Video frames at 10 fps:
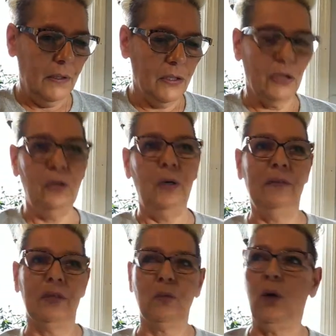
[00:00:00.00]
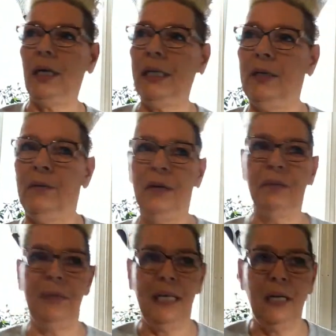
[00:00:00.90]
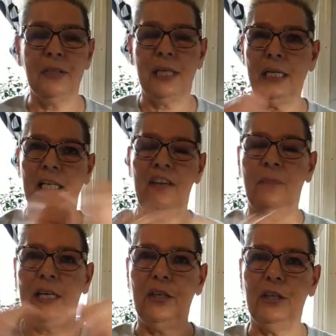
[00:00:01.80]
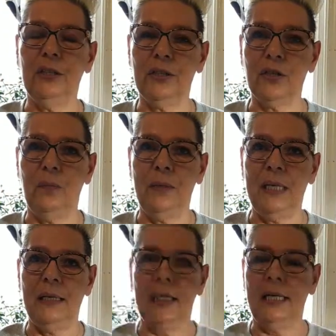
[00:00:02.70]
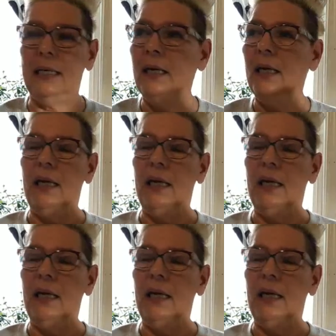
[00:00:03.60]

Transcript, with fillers: So whoever's walking around in my house, I can have my curtains open at night,